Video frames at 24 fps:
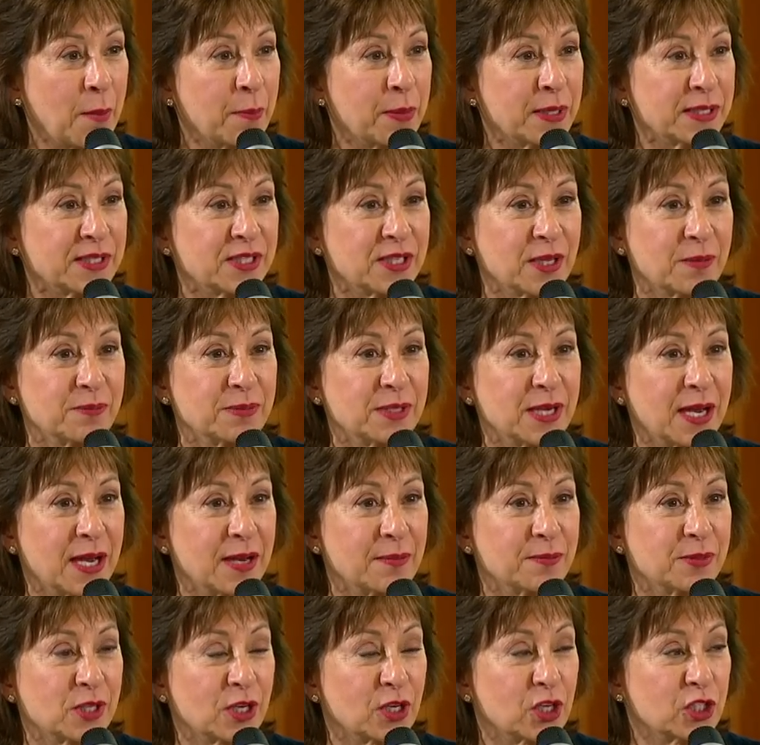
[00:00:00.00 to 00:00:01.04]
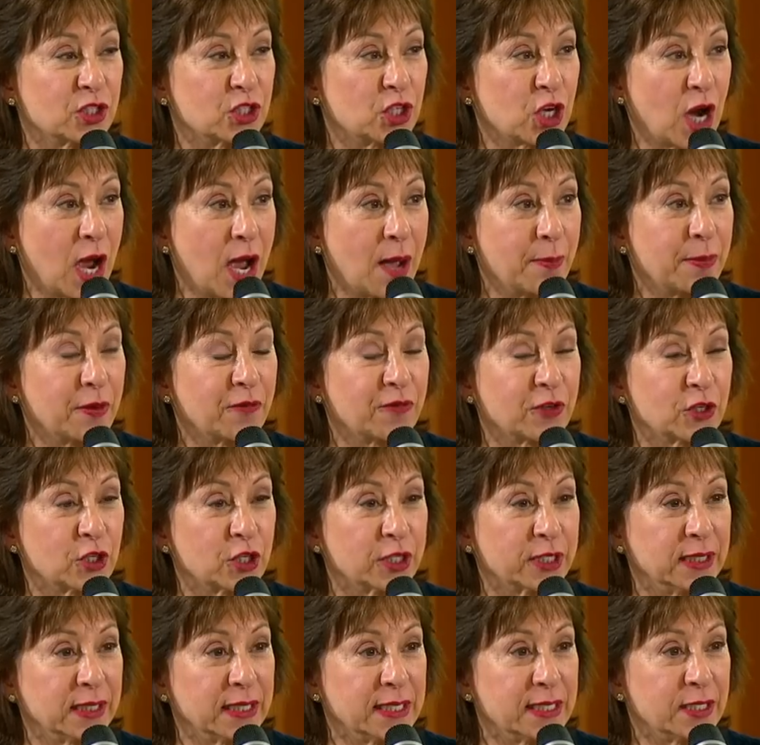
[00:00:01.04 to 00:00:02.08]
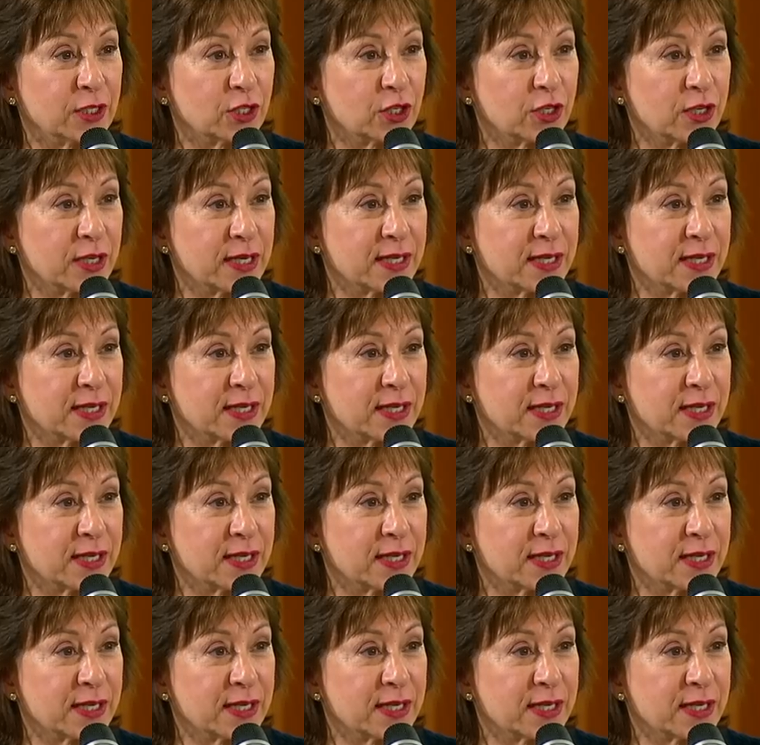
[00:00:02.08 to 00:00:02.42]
But sometimes a good job of a good leader